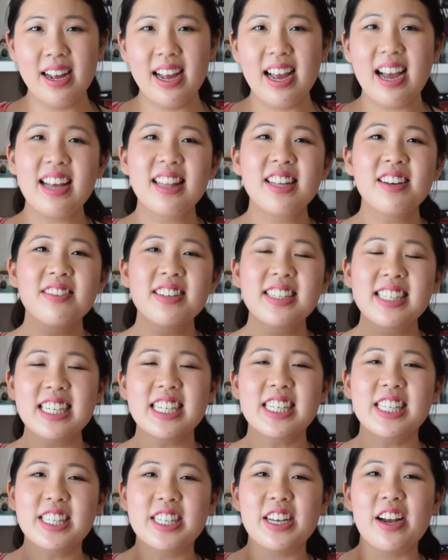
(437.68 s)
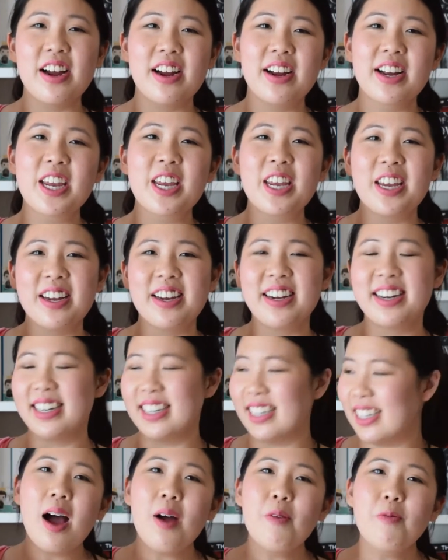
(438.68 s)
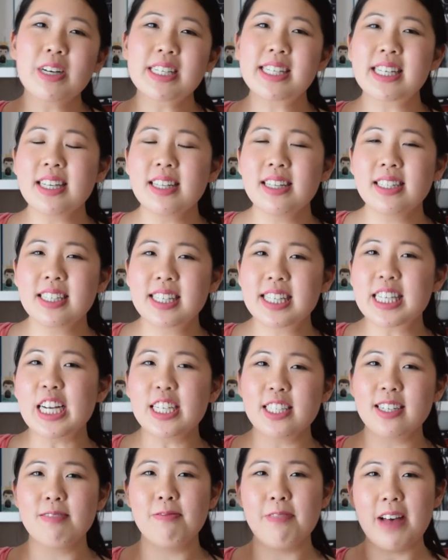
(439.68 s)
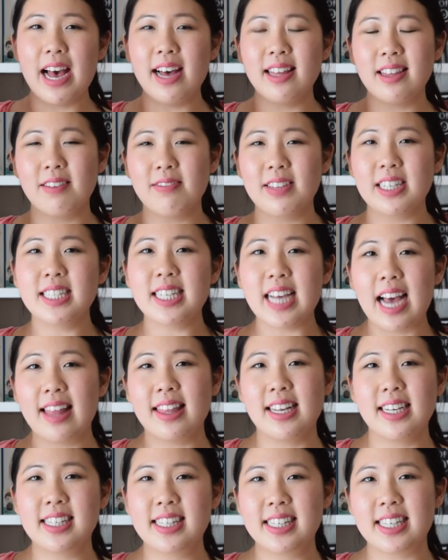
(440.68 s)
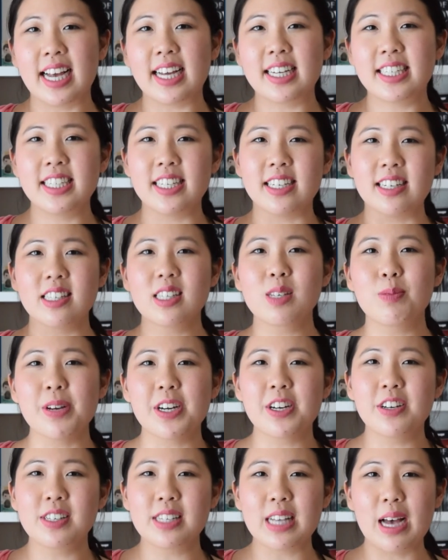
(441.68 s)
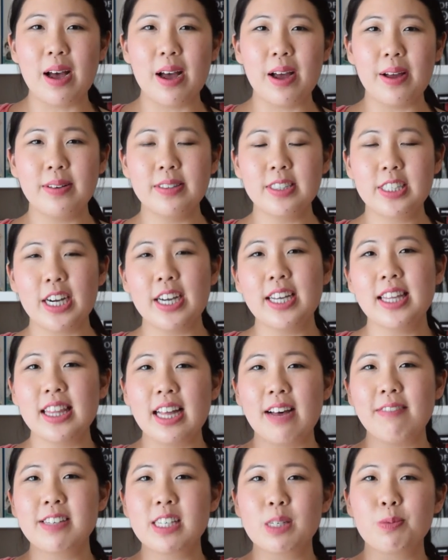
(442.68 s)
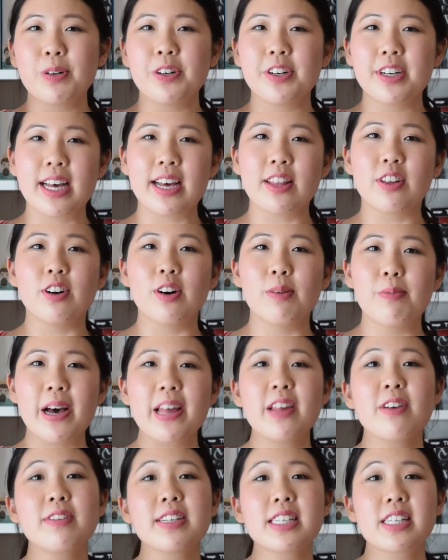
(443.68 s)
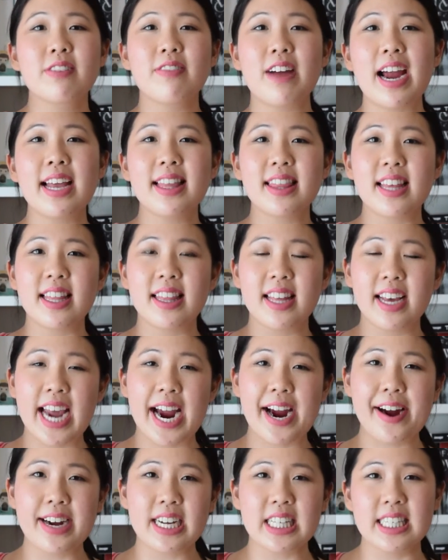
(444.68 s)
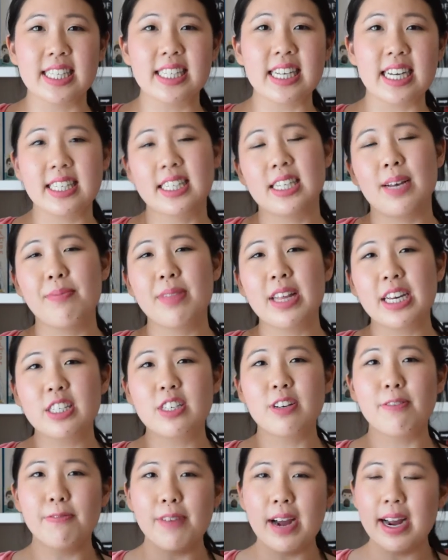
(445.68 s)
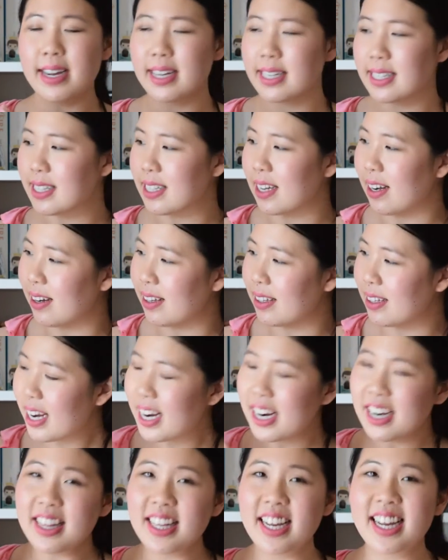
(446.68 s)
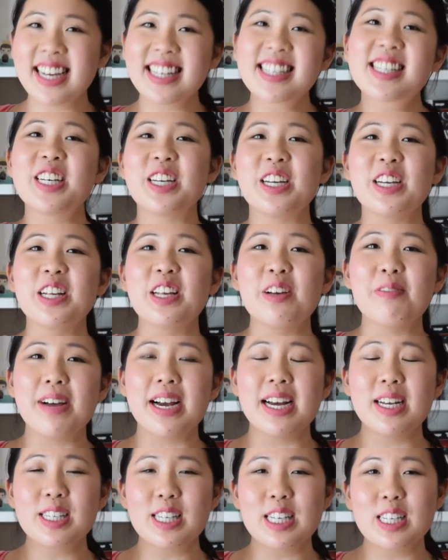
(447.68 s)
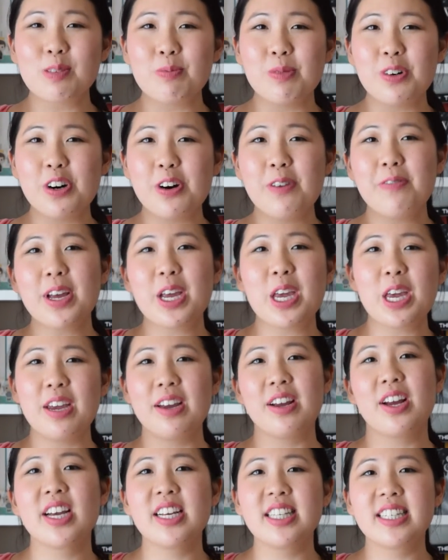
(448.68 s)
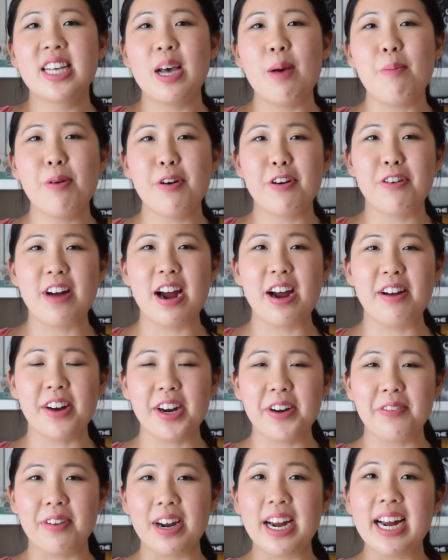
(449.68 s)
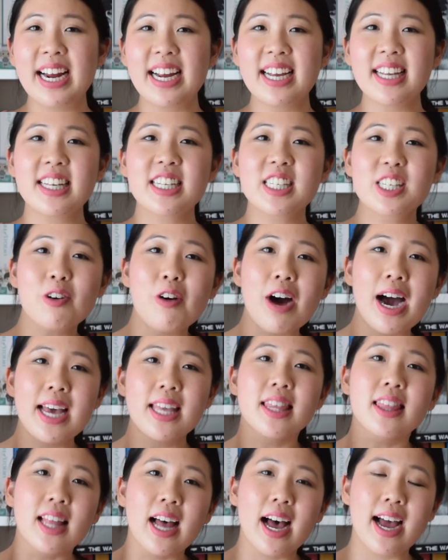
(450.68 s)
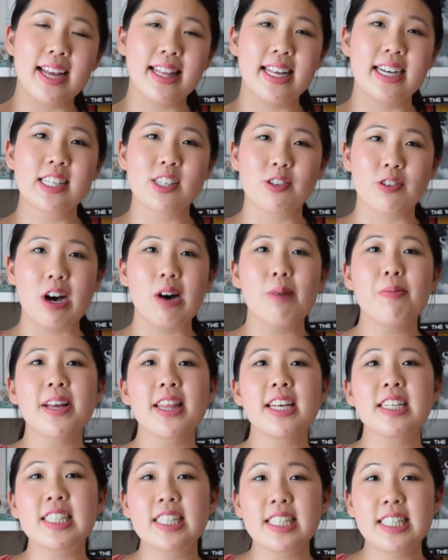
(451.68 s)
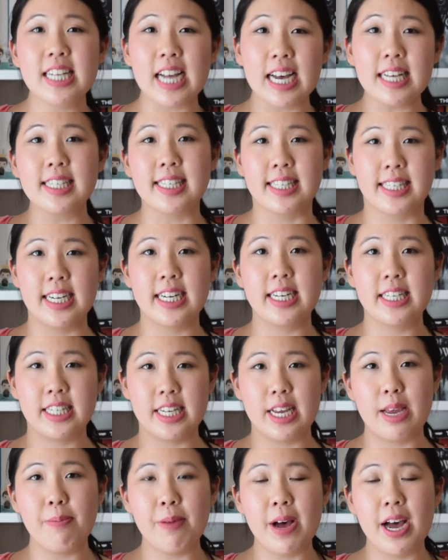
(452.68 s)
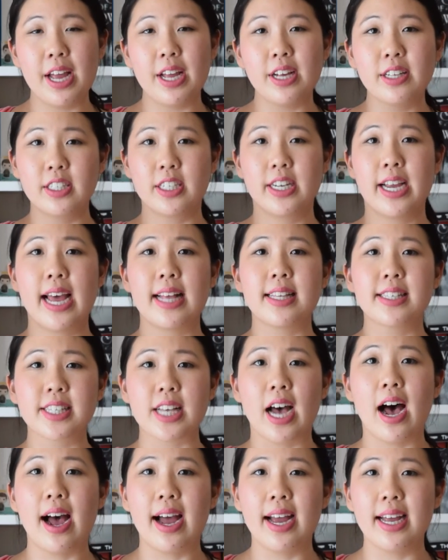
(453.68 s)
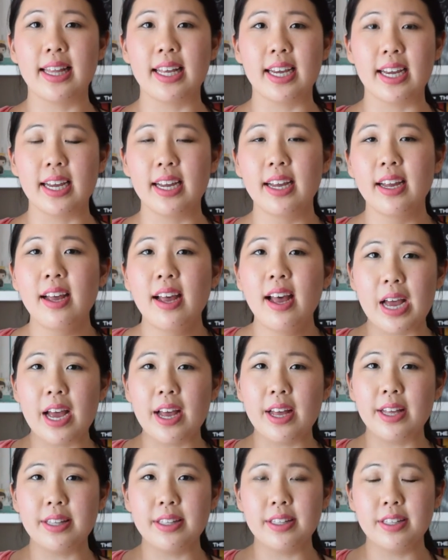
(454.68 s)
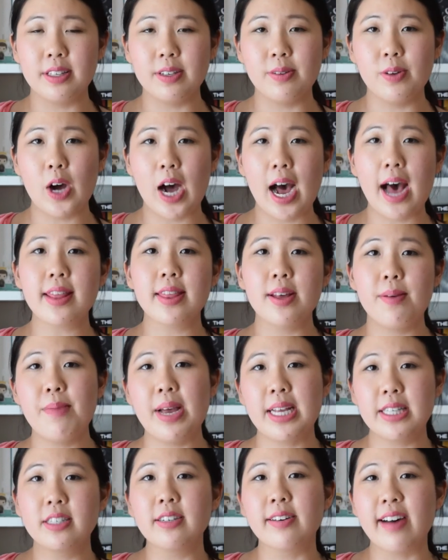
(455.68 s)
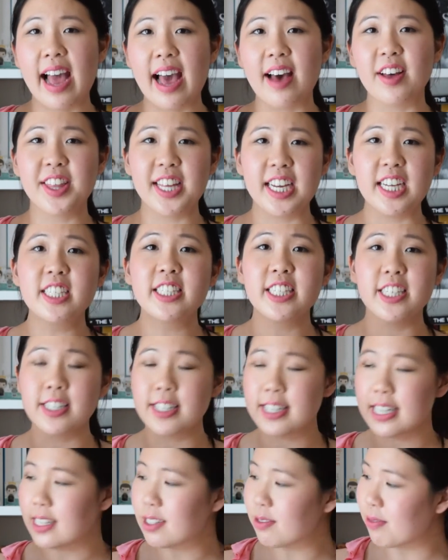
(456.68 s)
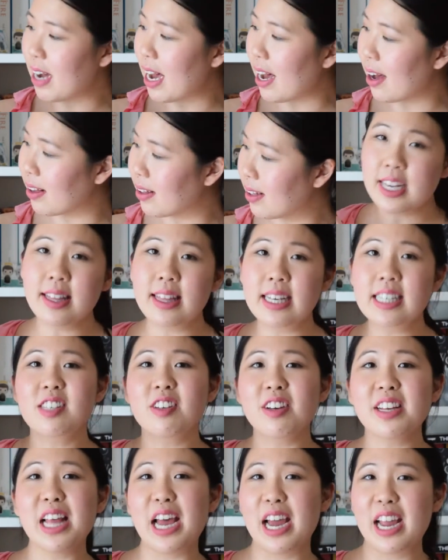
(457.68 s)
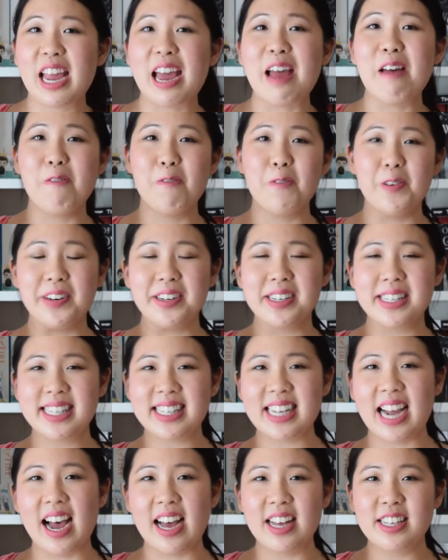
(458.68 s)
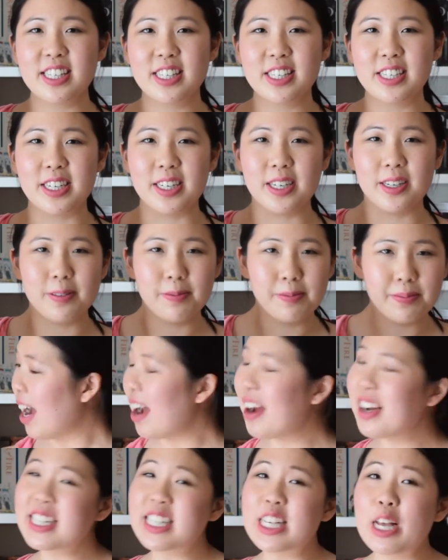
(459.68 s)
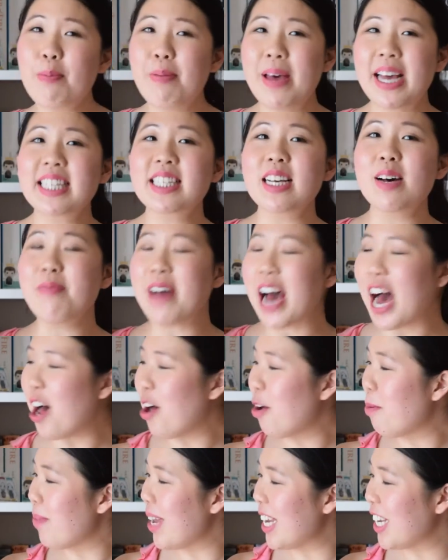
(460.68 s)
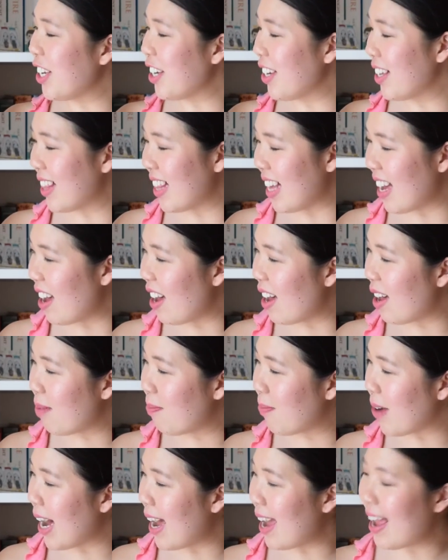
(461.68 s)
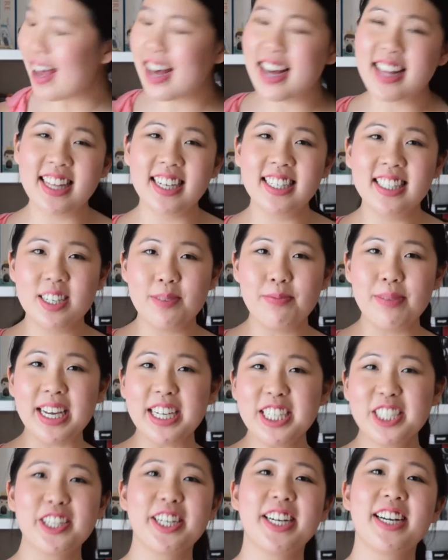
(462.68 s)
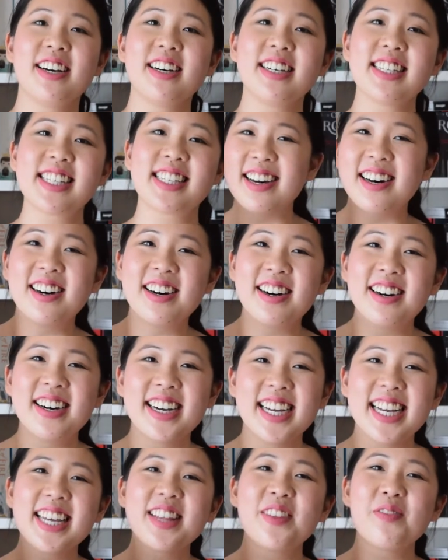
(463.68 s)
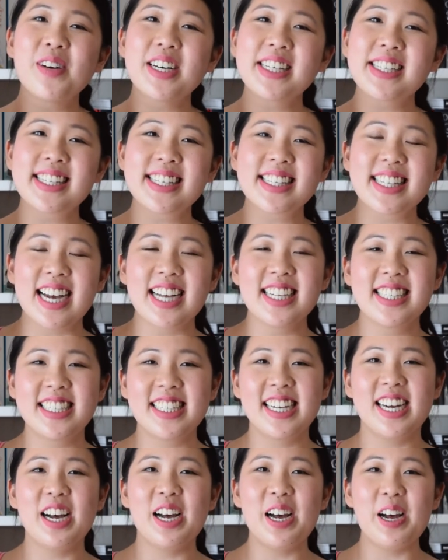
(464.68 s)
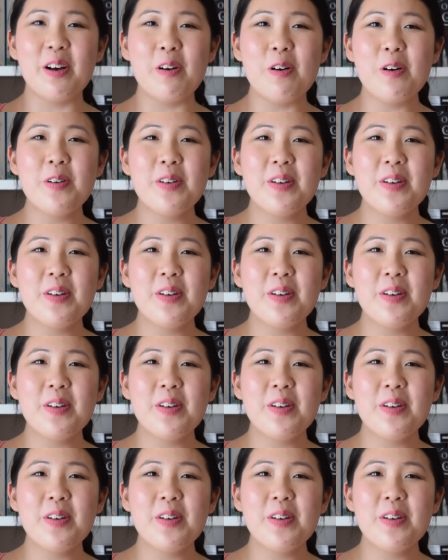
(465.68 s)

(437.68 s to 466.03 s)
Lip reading: and it was just so cute. I wasn't such a fan of the tennis sections because I don't love sport at all, but it was great that the characters had something to focus on. Girl Against the Universe is more of a cute contemporary read. It's quite light as well, but it does dig deeper into anxiety and other mental health issues as well. So this one I gave 4 stars to. I also picked up I'll Meet You There by Heather Demetrios. Oh, it was such an